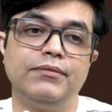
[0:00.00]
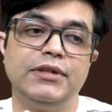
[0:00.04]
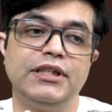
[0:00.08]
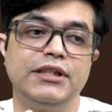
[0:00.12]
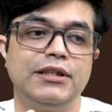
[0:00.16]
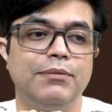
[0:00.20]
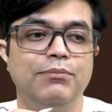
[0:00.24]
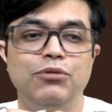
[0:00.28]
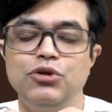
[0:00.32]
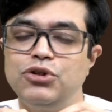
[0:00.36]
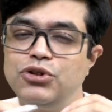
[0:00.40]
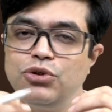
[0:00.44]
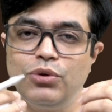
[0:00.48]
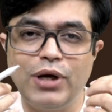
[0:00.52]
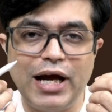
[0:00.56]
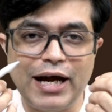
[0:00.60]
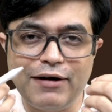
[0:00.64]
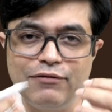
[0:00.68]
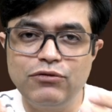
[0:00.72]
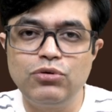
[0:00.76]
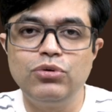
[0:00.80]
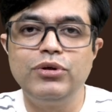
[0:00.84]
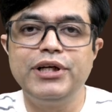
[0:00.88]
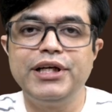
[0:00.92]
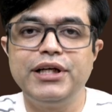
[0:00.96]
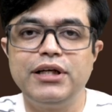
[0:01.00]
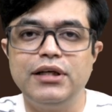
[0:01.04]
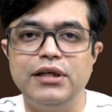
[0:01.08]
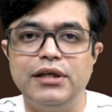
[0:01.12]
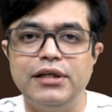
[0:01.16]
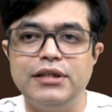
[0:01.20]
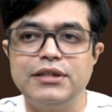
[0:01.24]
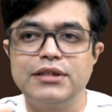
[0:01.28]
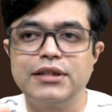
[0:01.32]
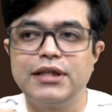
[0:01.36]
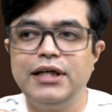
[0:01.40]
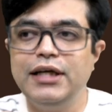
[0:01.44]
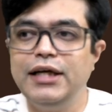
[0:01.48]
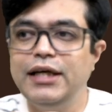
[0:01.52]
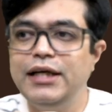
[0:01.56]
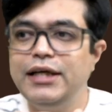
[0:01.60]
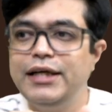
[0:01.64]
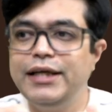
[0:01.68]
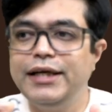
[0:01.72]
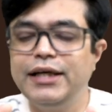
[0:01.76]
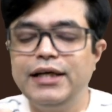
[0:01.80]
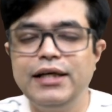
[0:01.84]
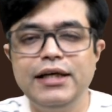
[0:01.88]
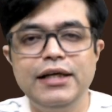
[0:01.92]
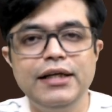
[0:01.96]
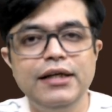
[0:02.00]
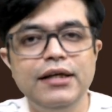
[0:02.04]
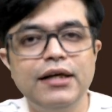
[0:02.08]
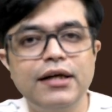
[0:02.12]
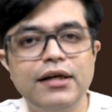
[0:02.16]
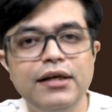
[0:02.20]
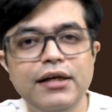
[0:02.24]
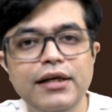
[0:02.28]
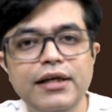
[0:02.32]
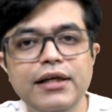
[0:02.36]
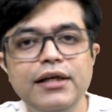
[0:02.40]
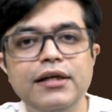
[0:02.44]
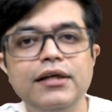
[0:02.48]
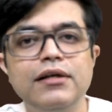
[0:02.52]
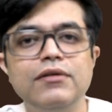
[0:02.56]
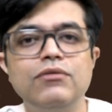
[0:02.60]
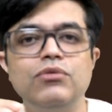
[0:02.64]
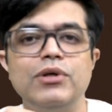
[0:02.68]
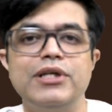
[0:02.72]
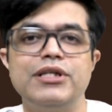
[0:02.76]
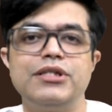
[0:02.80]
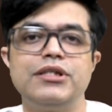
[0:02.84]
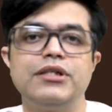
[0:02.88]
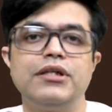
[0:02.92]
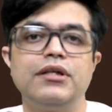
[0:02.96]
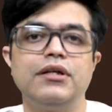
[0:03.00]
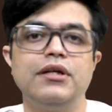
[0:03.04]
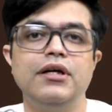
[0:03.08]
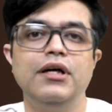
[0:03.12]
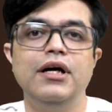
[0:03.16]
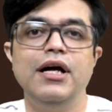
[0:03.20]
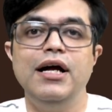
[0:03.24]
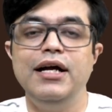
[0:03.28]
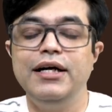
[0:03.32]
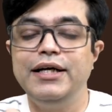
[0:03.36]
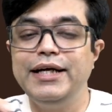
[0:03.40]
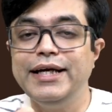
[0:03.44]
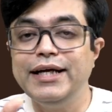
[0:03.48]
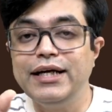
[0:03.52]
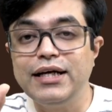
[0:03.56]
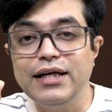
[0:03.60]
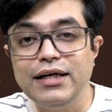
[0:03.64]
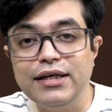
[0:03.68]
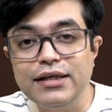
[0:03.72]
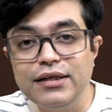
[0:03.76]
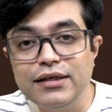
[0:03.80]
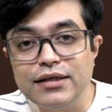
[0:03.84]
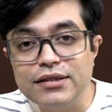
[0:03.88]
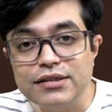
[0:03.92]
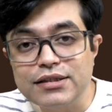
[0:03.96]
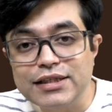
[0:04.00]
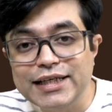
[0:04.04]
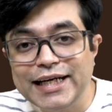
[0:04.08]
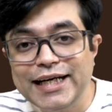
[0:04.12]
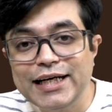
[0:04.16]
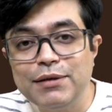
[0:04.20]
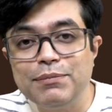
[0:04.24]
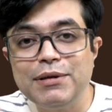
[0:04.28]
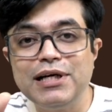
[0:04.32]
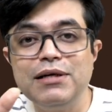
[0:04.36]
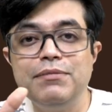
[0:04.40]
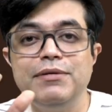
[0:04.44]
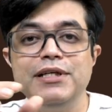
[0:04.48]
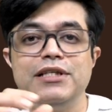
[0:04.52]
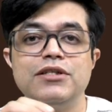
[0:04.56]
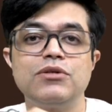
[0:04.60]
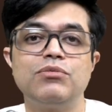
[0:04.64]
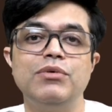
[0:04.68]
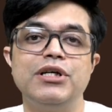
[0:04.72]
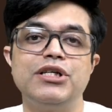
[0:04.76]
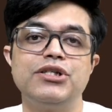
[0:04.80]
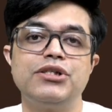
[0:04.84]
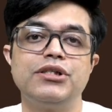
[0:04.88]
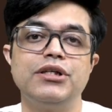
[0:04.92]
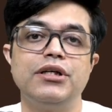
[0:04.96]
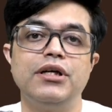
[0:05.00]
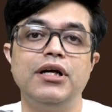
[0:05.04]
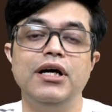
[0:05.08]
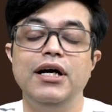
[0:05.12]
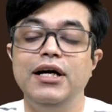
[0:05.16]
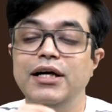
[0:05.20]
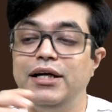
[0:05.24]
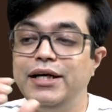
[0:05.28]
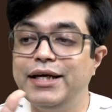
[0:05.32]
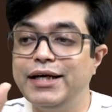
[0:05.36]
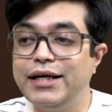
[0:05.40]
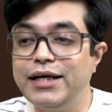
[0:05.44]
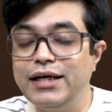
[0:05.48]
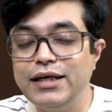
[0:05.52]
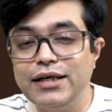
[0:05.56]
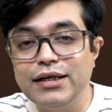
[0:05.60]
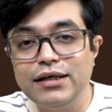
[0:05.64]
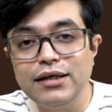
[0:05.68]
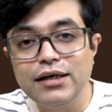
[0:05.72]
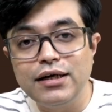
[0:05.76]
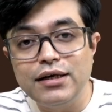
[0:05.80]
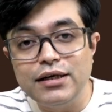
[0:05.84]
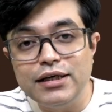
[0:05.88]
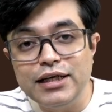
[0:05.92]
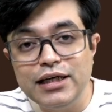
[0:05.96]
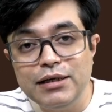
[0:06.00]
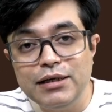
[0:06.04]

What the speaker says: Suppose you have to take a risk, take it in a clinical question, take it in a statement-based question, take it in a